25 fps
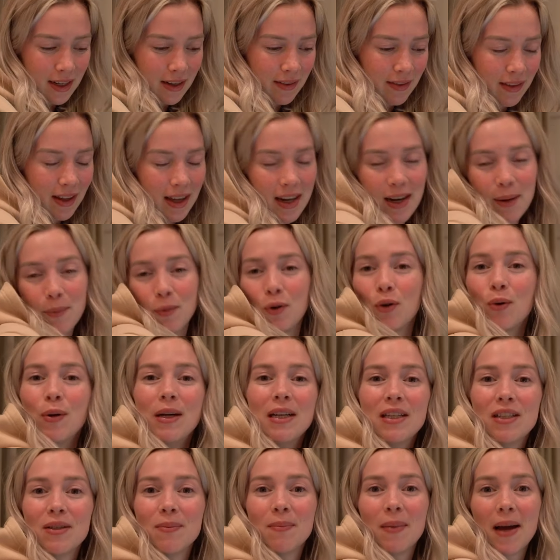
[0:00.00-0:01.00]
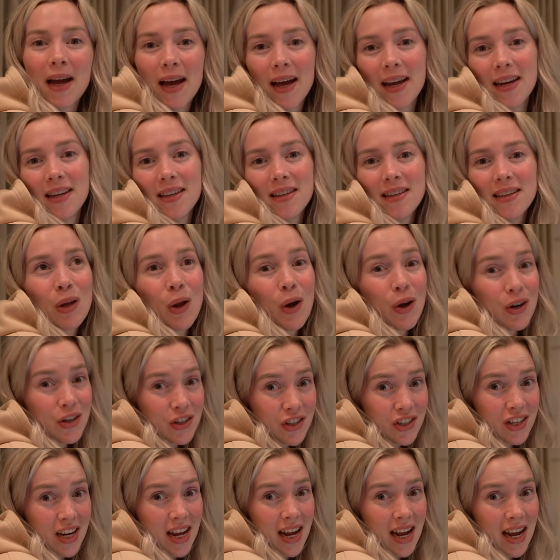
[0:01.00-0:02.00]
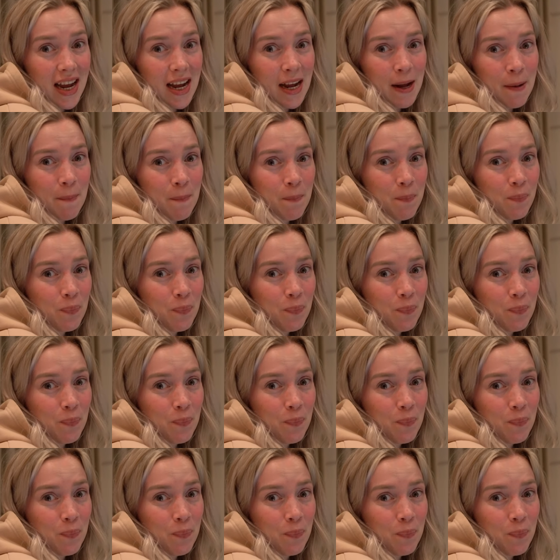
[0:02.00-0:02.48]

and then I'm going to bed. Launch day,